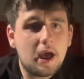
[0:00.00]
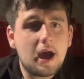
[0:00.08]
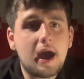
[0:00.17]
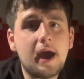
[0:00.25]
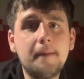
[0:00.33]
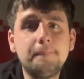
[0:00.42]

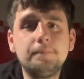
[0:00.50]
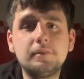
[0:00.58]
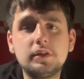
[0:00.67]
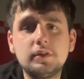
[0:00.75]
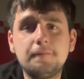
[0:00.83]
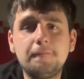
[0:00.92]

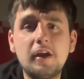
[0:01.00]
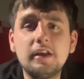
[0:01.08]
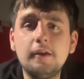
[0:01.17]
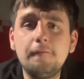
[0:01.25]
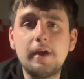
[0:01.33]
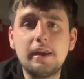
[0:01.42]
and um,
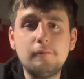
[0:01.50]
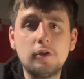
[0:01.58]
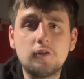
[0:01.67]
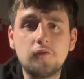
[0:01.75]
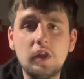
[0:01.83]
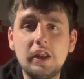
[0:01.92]
thank you very
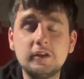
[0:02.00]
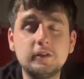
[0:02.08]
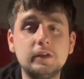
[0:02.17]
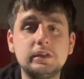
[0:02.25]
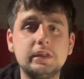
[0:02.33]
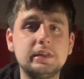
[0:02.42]
much for
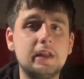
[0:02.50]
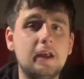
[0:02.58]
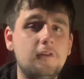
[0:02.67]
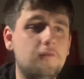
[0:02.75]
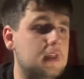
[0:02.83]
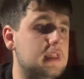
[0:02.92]
listening to
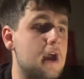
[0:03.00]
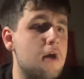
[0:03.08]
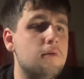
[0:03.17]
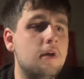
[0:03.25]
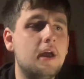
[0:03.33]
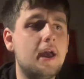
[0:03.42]
tonight's
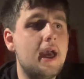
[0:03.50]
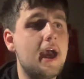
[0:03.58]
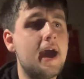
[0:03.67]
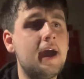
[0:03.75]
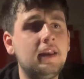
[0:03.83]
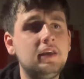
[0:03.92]
video.
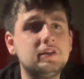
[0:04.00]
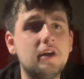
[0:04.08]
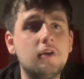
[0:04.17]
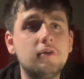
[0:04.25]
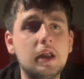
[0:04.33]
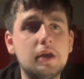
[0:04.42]
Any
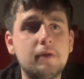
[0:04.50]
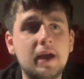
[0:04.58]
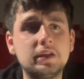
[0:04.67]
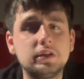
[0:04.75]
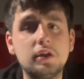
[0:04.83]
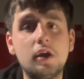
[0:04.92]
song
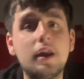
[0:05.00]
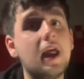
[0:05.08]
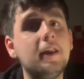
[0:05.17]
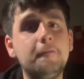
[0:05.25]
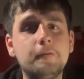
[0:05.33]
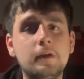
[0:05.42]
requests or
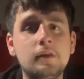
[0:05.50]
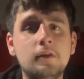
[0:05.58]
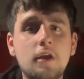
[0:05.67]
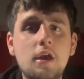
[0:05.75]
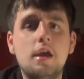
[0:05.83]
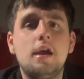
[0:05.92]

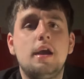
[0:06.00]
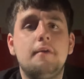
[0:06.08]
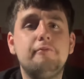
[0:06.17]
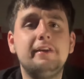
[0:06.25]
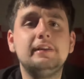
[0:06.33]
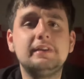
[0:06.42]
anything,
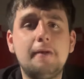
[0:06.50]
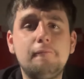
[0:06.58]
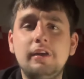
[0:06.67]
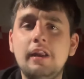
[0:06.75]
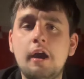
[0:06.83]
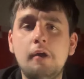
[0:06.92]
please let
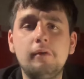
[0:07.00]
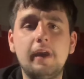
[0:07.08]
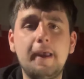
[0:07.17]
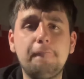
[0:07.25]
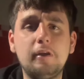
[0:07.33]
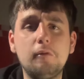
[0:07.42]
me know.
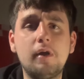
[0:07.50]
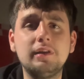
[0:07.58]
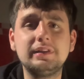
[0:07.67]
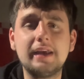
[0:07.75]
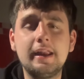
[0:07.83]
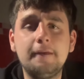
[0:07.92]
If you
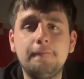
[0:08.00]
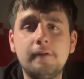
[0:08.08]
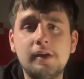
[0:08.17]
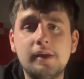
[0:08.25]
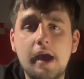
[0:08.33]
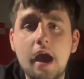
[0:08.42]
want
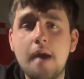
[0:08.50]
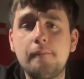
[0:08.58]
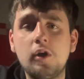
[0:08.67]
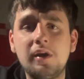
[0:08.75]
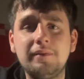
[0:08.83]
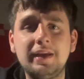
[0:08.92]
anything,
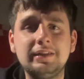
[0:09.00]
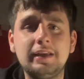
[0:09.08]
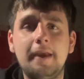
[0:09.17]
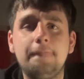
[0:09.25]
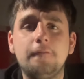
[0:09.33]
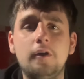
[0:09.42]
I'm always
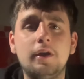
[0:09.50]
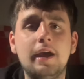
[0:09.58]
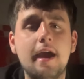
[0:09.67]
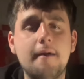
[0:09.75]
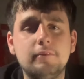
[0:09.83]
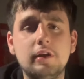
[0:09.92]
here for
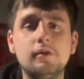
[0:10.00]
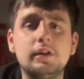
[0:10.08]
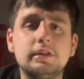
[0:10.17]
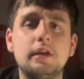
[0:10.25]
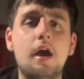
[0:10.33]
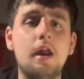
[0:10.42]
you. I'm doing
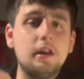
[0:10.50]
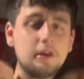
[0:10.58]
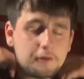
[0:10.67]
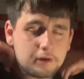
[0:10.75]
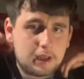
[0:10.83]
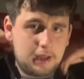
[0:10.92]
guitar
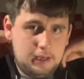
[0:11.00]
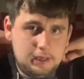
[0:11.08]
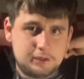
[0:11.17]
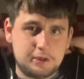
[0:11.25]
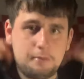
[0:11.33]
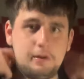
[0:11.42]
and
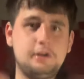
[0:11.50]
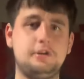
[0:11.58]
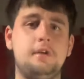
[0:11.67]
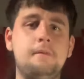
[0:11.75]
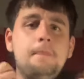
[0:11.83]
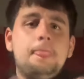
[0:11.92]
ukulele
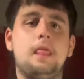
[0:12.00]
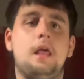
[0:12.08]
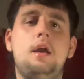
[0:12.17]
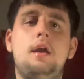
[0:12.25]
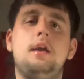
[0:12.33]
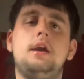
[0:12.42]
tuition.
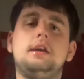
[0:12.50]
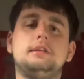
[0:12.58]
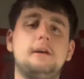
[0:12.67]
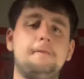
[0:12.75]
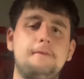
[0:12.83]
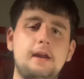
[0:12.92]

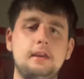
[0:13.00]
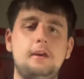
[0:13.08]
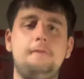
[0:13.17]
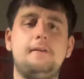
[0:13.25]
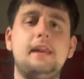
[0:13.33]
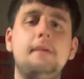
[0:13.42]
So thank
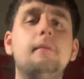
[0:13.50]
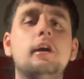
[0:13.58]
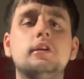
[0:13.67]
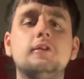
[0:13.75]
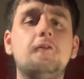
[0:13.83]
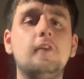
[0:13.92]
you very
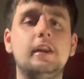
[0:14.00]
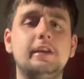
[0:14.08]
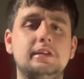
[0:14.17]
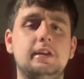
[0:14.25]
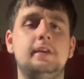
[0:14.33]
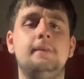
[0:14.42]
much for
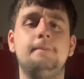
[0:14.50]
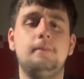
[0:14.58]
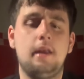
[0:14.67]
listening